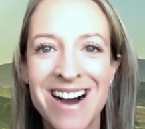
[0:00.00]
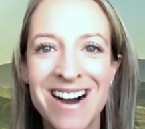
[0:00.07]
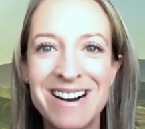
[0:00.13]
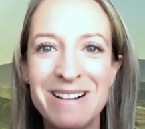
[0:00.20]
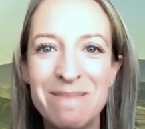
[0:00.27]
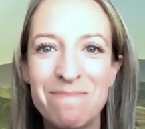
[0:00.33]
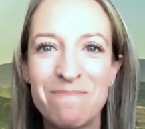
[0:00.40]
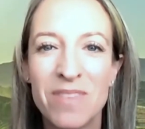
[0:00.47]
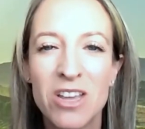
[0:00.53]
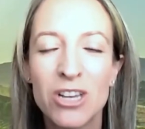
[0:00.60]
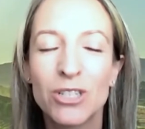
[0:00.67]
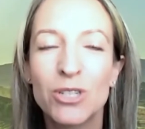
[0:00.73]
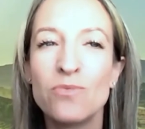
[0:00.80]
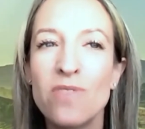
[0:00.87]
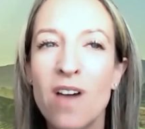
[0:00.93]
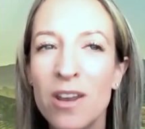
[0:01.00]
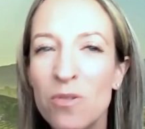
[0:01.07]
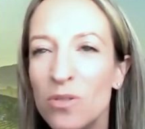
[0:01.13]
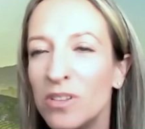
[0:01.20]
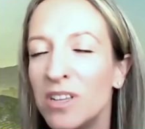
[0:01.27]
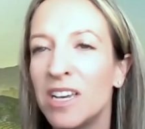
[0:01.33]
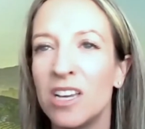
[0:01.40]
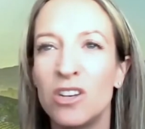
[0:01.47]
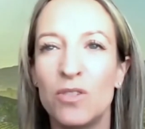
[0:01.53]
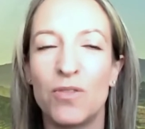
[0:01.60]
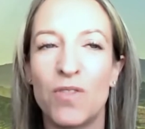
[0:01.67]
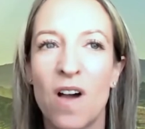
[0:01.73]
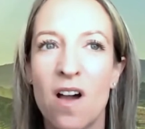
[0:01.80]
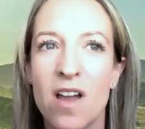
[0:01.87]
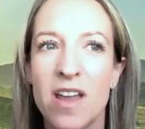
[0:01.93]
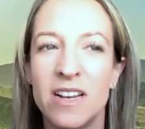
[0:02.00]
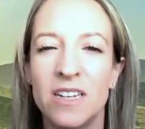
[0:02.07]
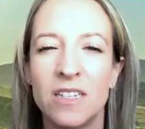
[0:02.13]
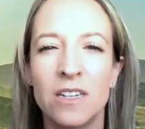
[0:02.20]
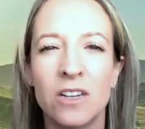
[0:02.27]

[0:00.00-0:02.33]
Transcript: Um, so not only you find